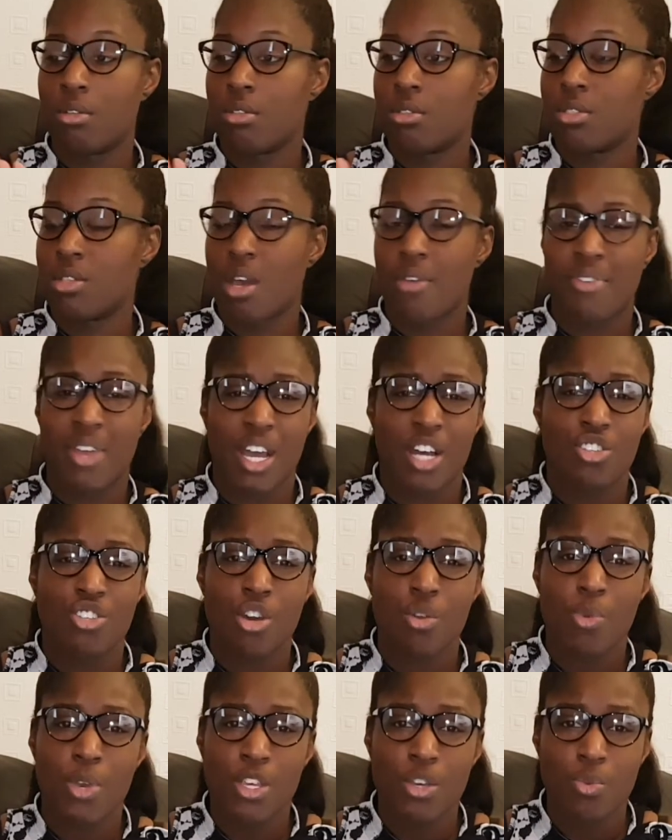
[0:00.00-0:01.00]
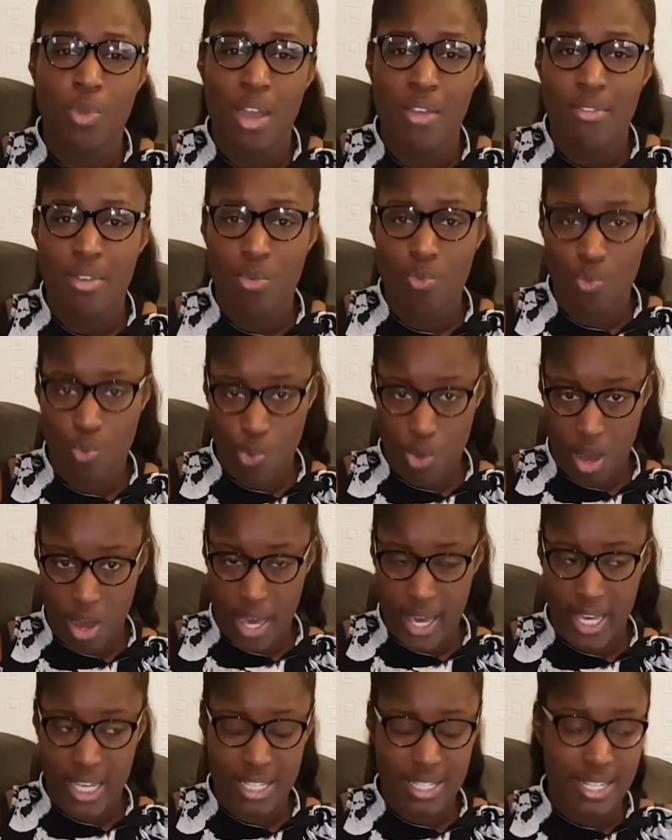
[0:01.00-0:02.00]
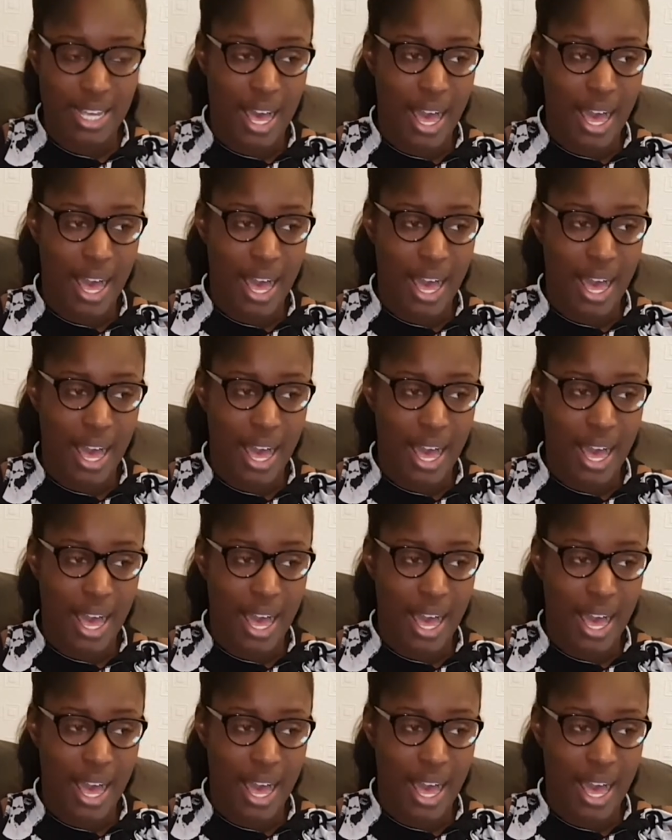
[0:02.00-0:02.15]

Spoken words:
Sorry, I don't want you wearing white,